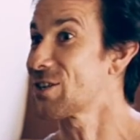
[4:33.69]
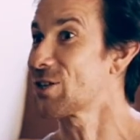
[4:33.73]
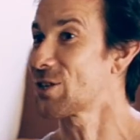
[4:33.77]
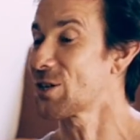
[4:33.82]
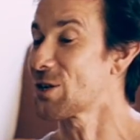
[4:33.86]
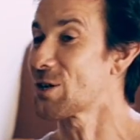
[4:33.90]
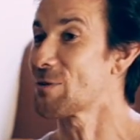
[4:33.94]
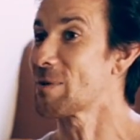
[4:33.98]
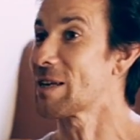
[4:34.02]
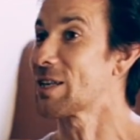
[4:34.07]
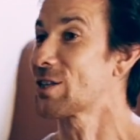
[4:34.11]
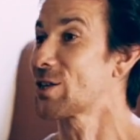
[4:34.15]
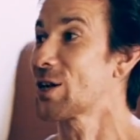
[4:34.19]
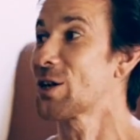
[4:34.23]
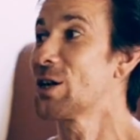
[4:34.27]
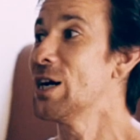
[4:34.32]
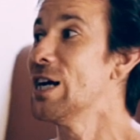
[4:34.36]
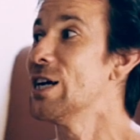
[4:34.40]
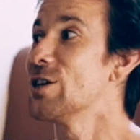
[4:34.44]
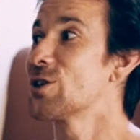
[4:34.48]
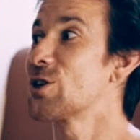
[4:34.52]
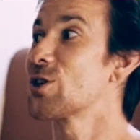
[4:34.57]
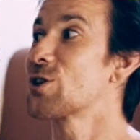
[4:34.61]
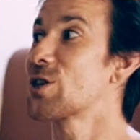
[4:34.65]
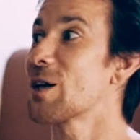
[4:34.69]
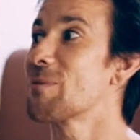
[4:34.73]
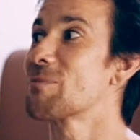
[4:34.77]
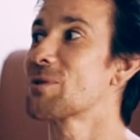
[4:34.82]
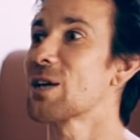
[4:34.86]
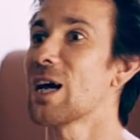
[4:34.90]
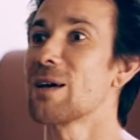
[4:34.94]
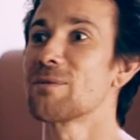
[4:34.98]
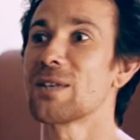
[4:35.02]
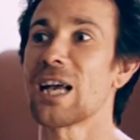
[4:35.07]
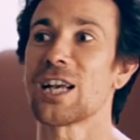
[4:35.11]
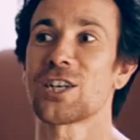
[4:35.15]
Do you see what I mean? So
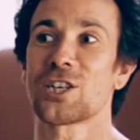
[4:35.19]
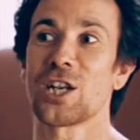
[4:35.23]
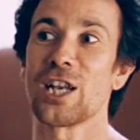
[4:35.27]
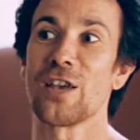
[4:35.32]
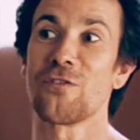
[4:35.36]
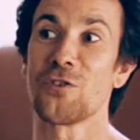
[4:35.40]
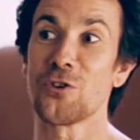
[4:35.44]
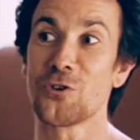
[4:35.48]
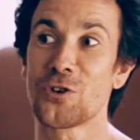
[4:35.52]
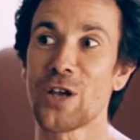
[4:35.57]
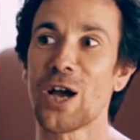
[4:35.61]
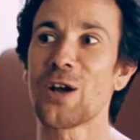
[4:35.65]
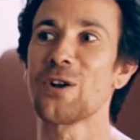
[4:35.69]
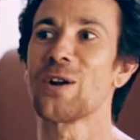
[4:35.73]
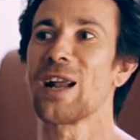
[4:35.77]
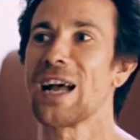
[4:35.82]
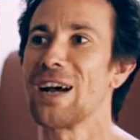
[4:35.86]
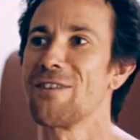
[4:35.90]
sometimes actually if you don't